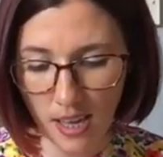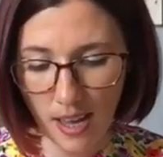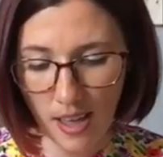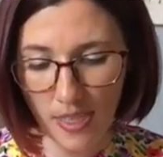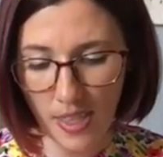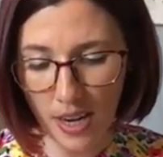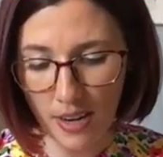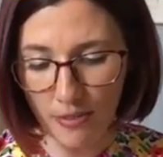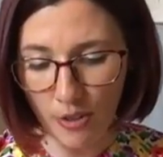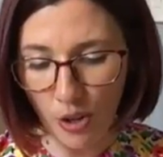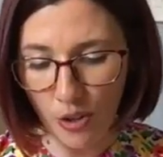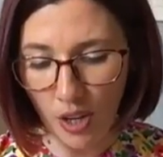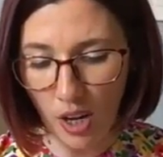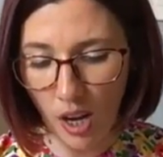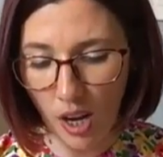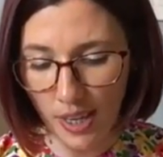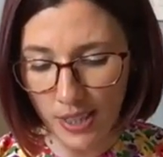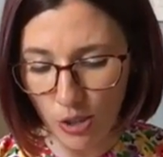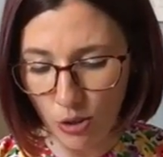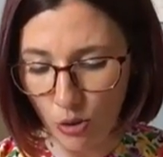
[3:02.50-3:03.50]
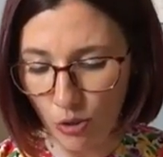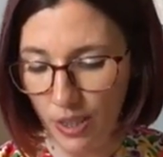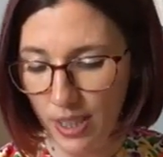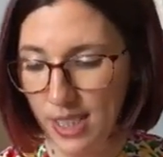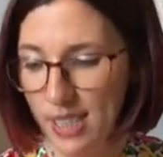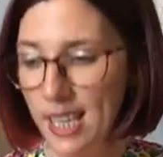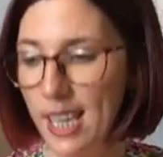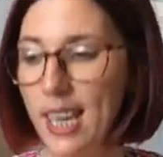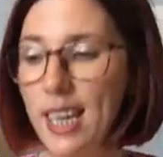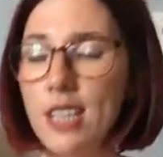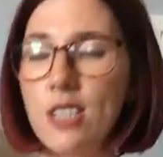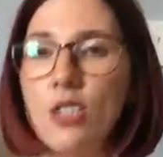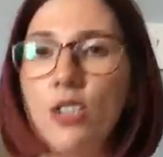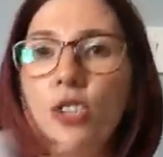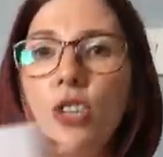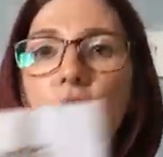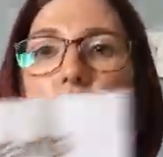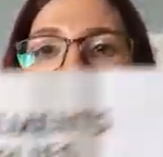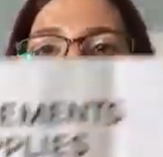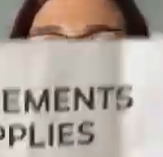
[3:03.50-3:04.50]
And then I've got the line drawings here
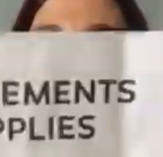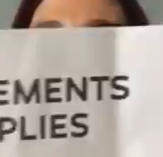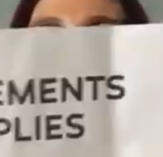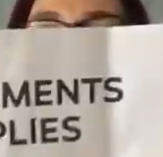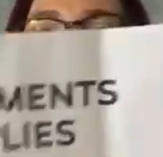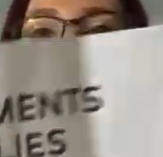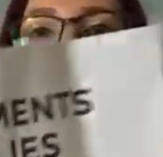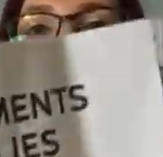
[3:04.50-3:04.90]
to show you.